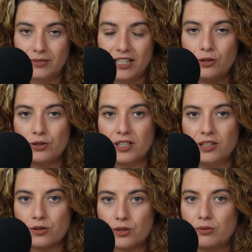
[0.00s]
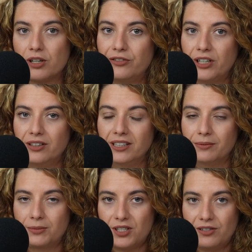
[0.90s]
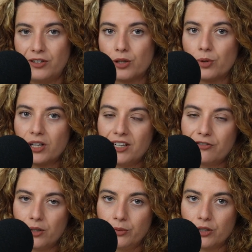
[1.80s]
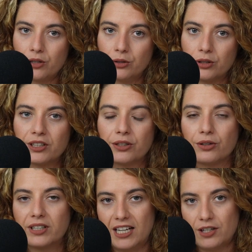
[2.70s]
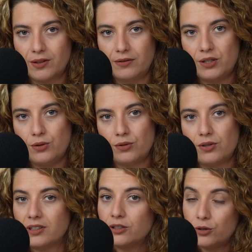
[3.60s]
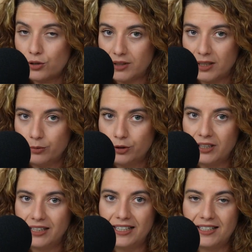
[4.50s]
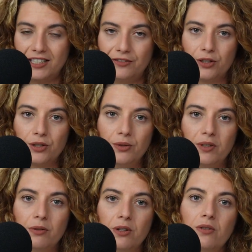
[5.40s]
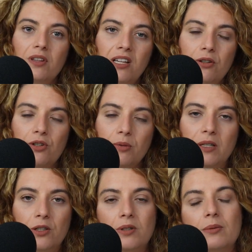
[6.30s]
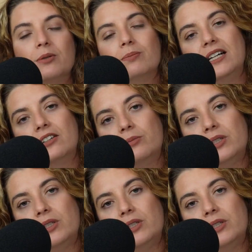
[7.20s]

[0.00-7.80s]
And usually those two are very aligned because if you're working from your core, your cash flow is usually more aligned than if you're doing what you think you should be doing, but might not